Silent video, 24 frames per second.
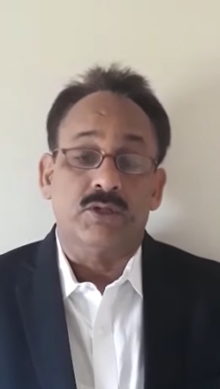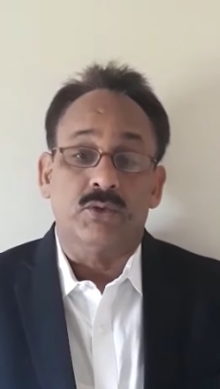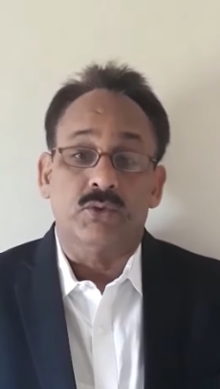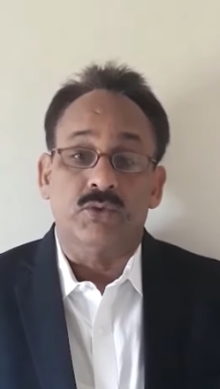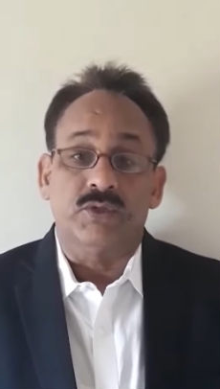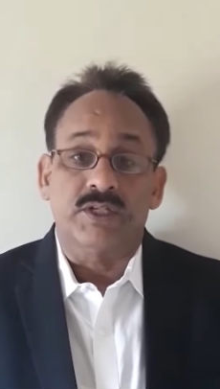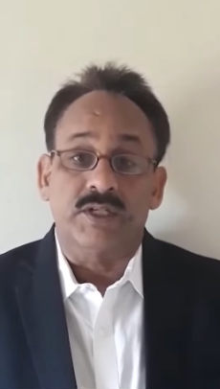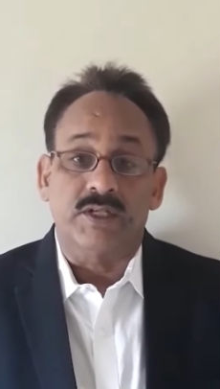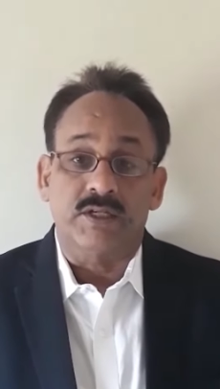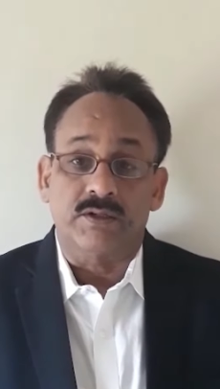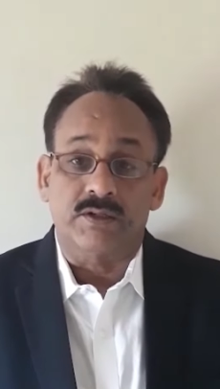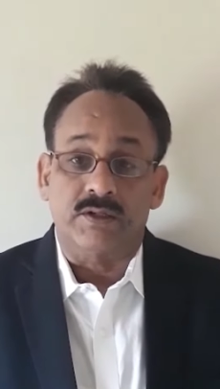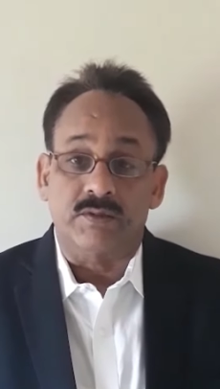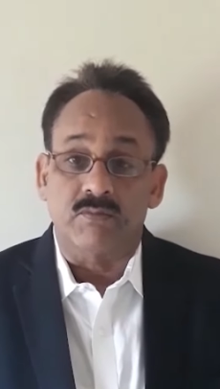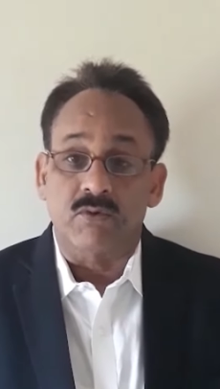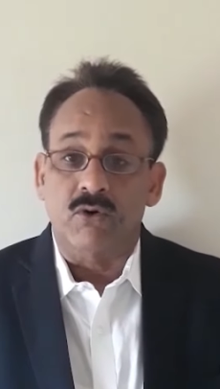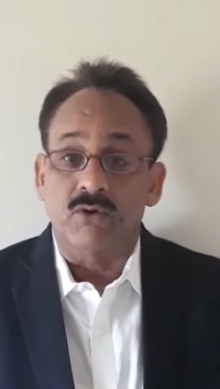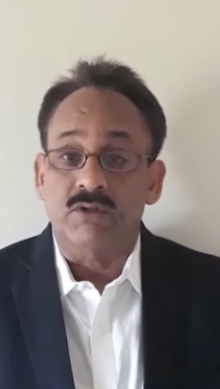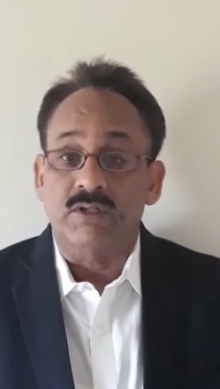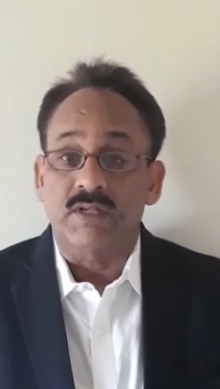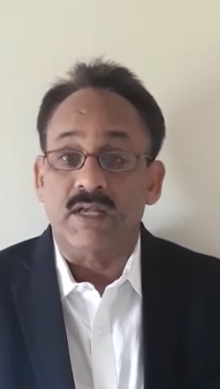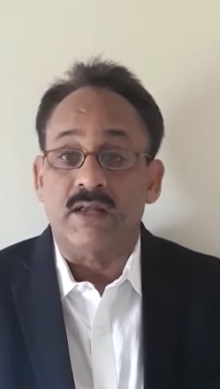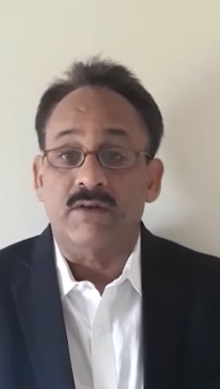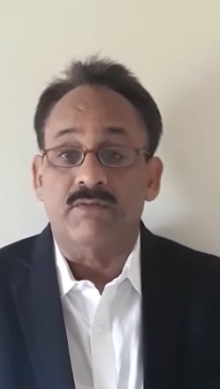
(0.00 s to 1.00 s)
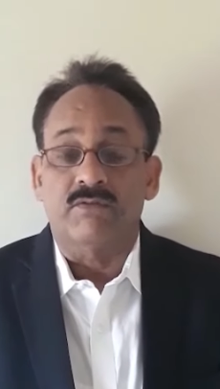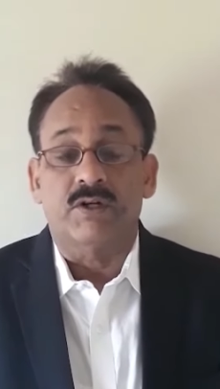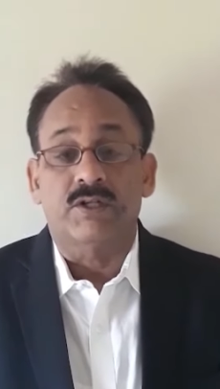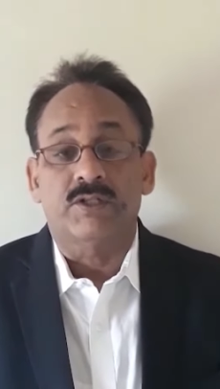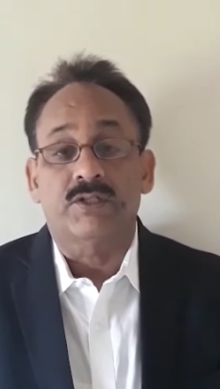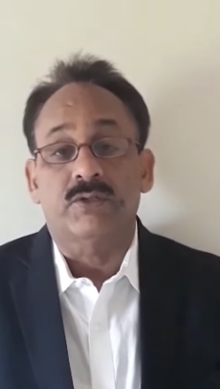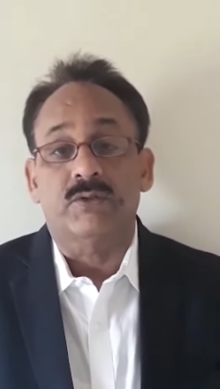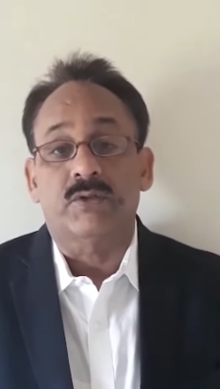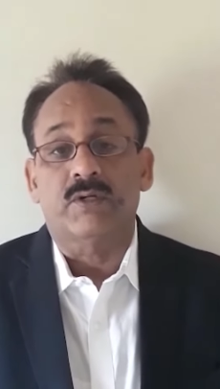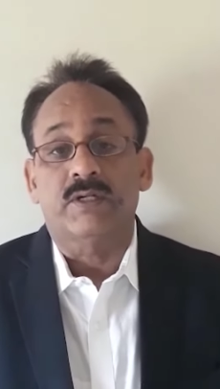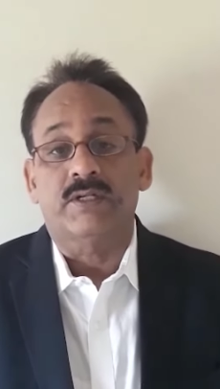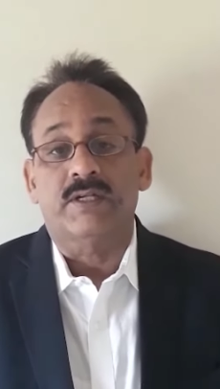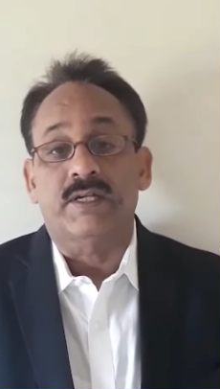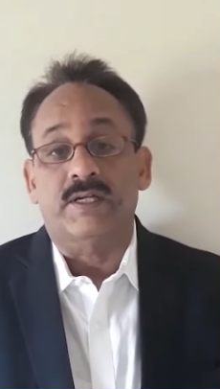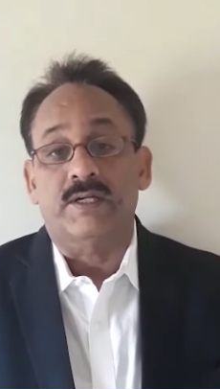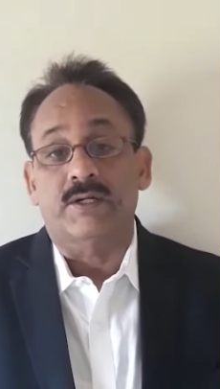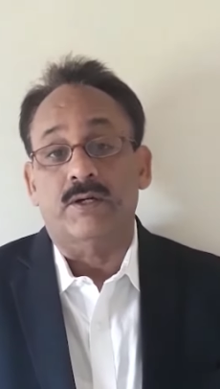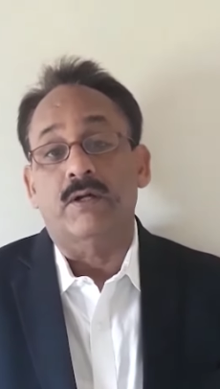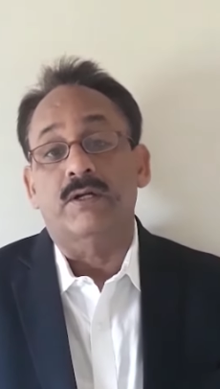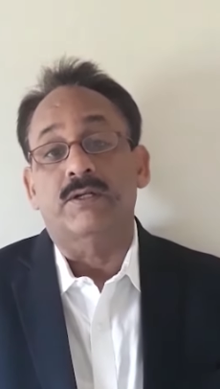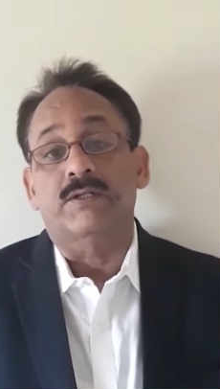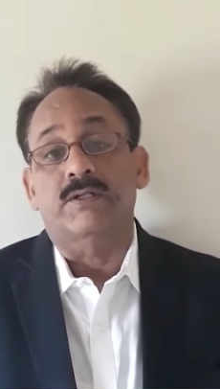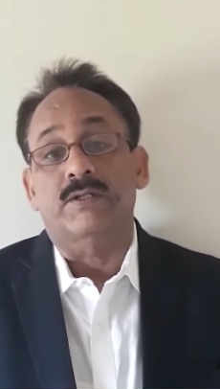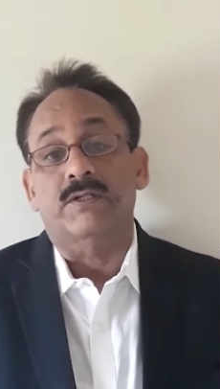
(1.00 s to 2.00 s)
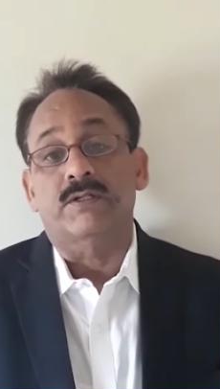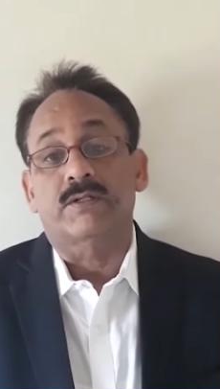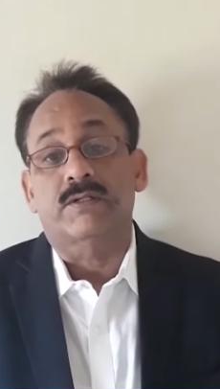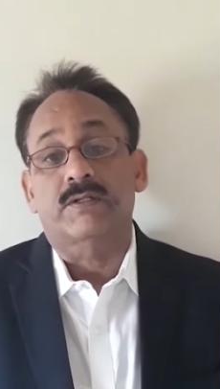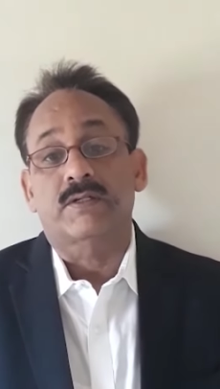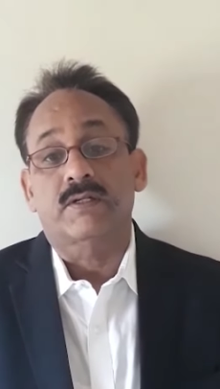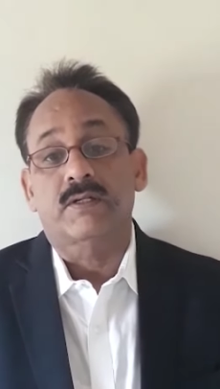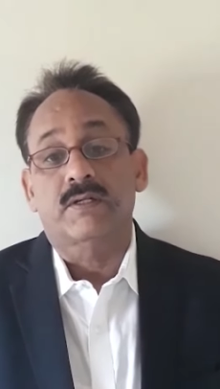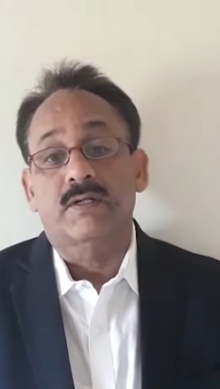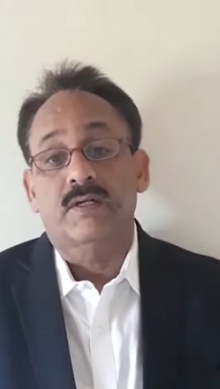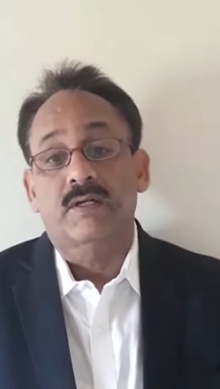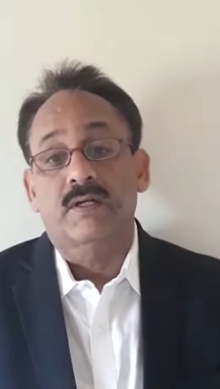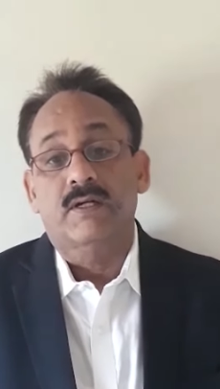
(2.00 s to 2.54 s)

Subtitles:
using remote and virtual technologies.